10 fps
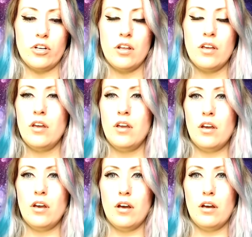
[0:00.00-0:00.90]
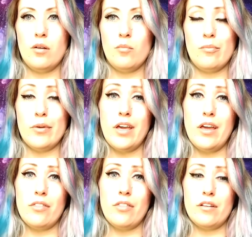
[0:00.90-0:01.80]
different. But
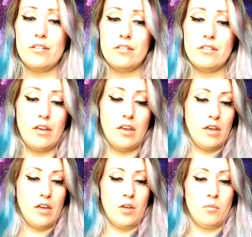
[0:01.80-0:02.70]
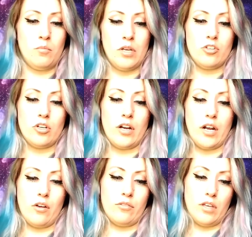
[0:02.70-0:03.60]
yeah, that's me
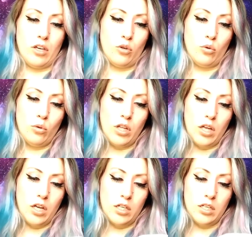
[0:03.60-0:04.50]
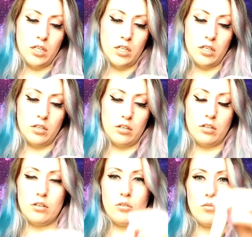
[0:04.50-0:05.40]
trying out the Kula
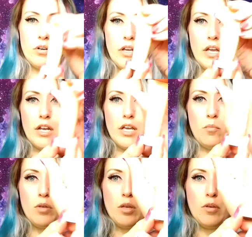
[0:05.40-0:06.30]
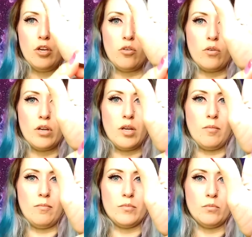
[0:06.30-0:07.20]
organic BB
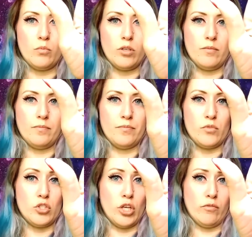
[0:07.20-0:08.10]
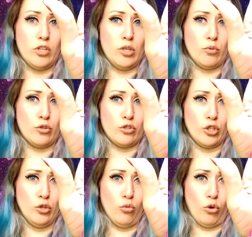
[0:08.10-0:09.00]
cream, well,
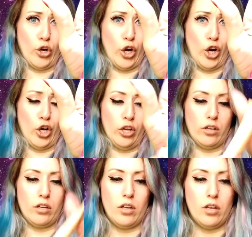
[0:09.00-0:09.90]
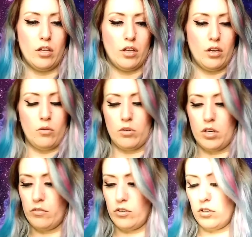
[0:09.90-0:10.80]
70% organic,
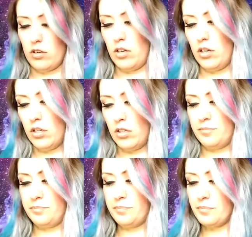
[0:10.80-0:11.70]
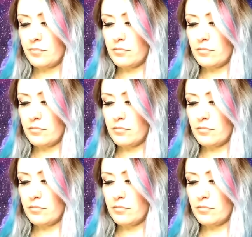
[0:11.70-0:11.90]
whatever, and